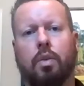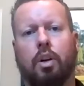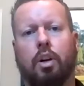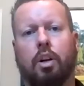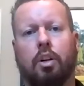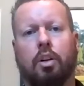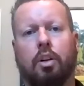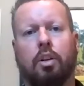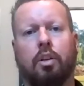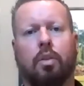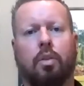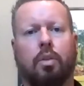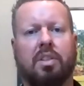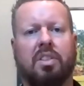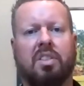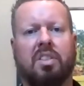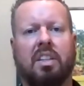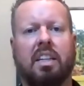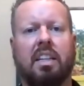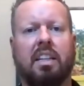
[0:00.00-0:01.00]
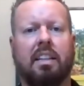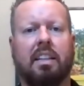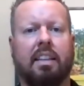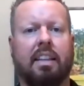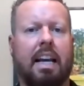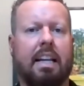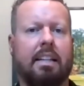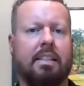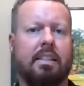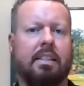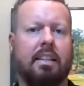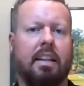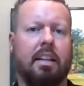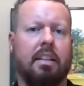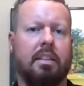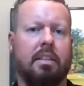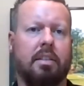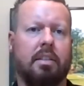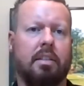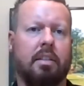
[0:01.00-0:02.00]
heard or seen in that
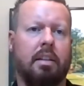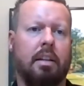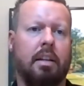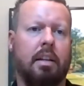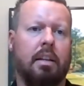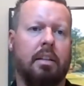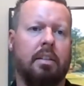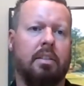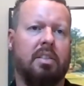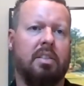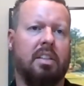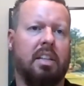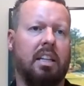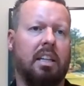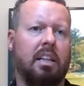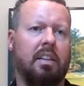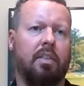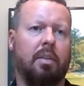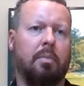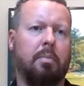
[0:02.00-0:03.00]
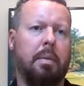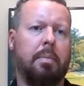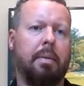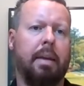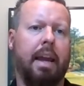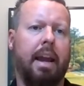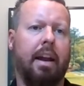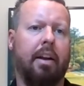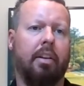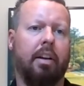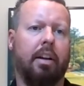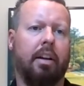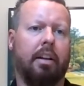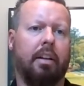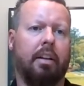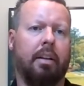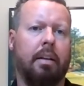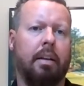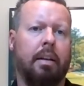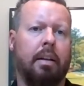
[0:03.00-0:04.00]
sense, Steve and maybe
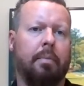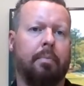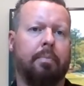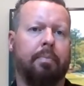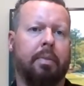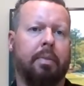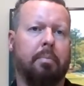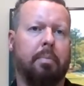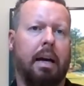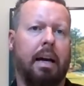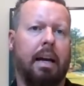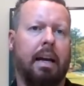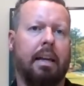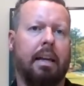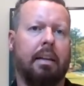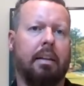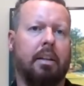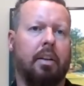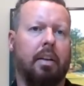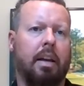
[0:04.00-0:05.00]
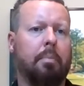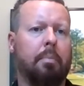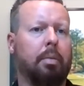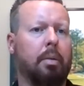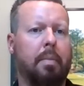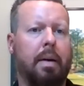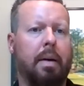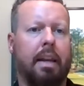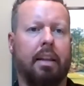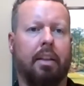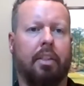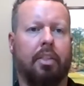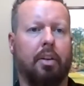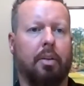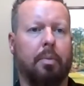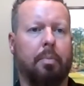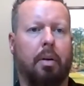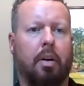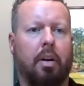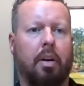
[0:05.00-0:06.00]
Eric, by implementing
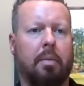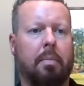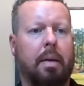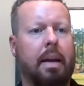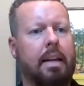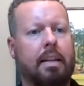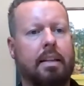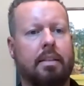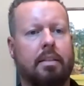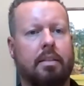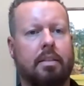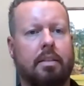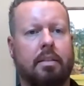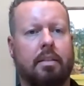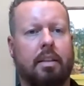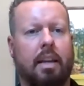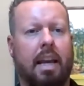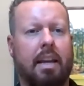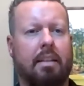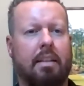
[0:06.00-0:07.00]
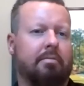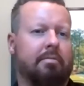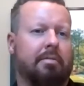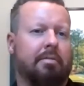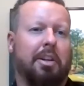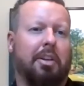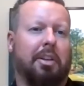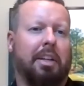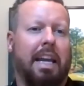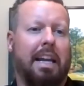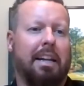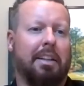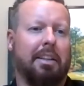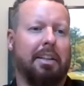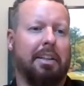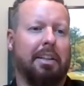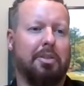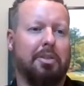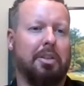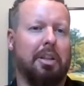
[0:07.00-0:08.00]
third-party maintenance? And
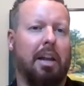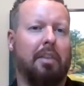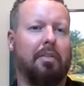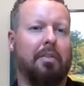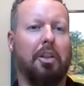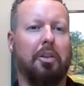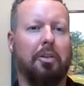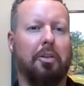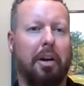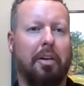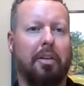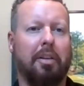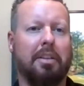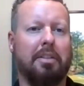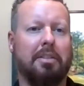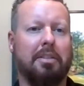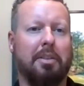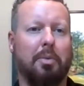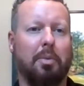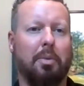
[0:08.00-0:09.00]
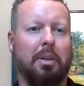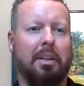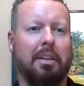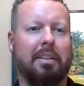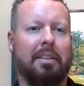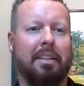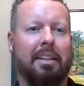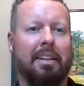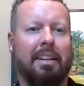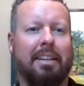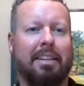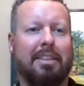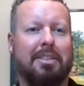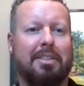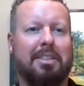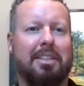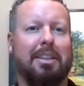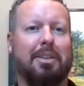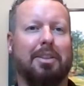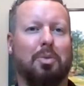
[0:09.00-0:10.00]
candidly, there's a lot of other areas that we
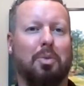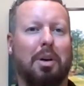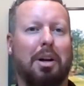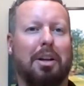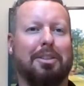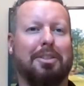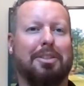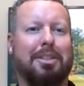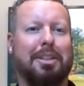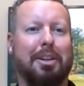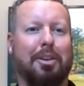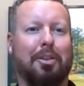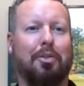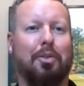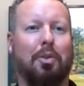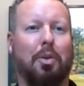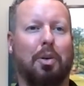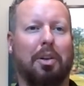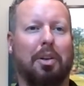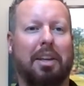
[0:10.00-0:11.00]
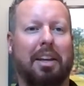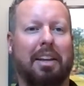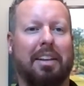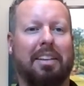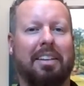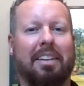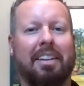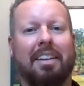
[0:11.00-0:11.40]
see as well as Tier 4 that